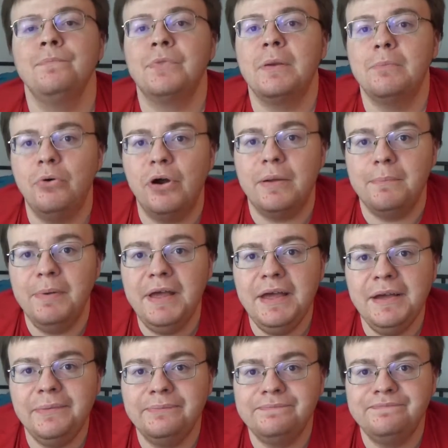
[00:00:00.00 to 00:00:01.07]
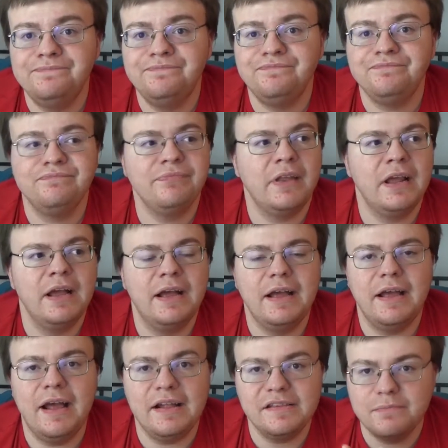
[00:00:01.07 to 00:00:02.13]
Point being,
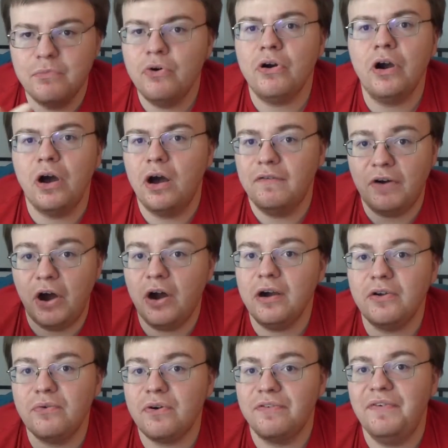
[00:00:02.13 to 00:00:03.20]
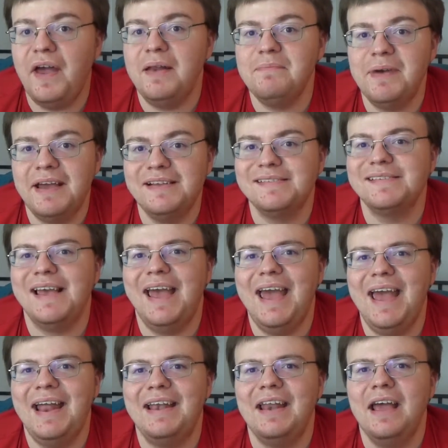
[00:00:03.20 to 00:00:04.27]
it's more of a hardcore fan base,
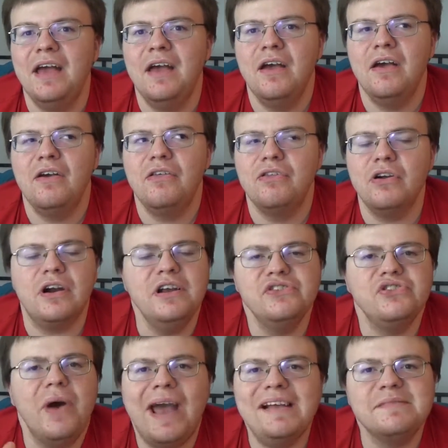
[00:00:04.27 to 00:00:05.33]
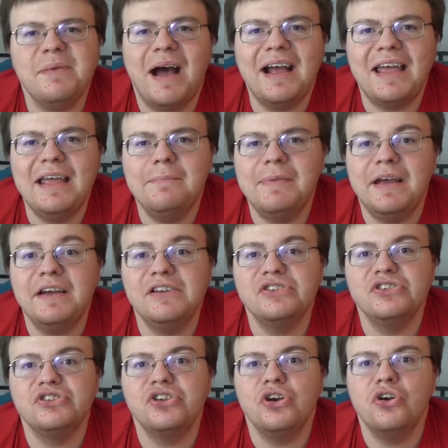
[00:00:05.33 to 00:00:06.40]
and there is no X-Pac heat
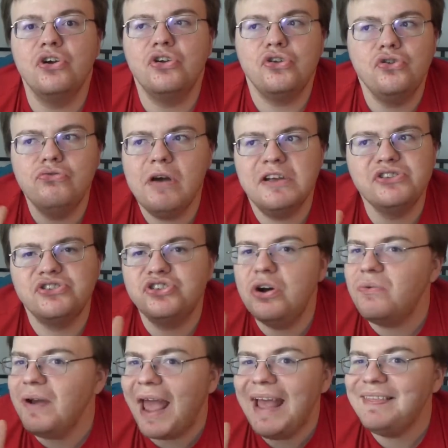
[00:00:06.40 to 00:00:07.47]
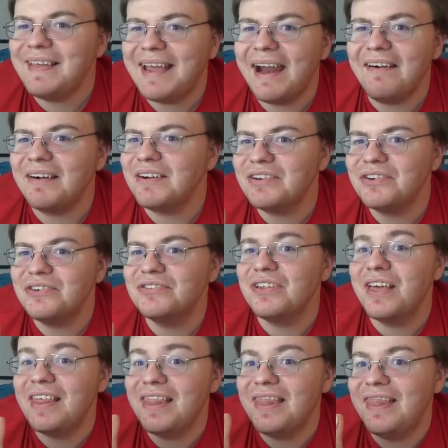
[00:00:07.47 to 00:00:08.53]
because you guys don't hate the characters
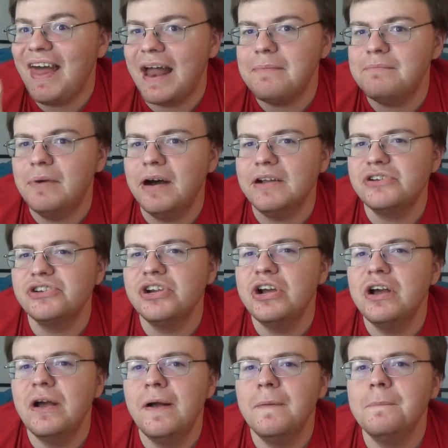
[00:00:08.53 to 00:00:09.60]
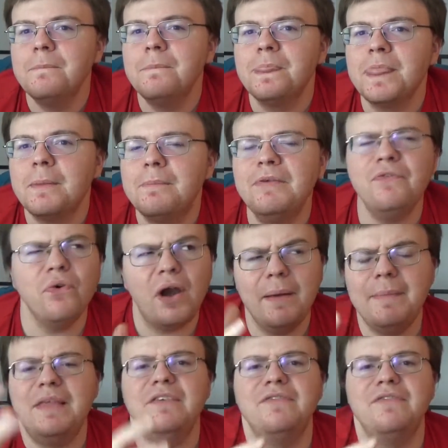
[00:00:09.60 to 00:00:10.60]
that much. Before I made the